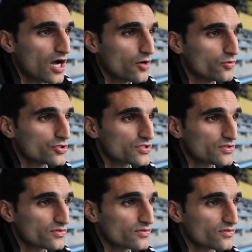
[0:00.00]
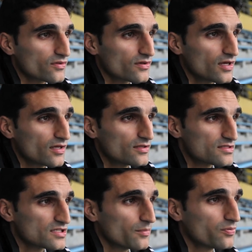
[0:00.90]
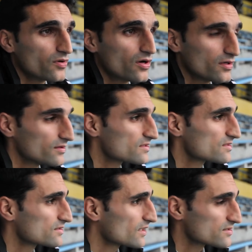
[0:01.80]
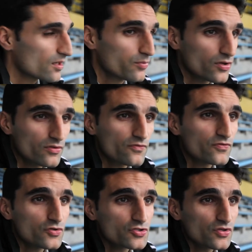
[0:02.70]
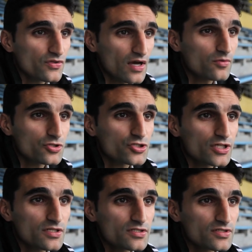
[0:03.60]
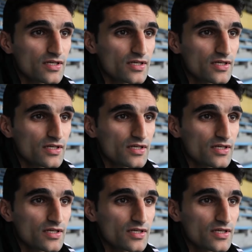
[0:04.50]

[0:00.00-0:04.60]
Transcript: I wish in some part, in, at some point in the future, that will change.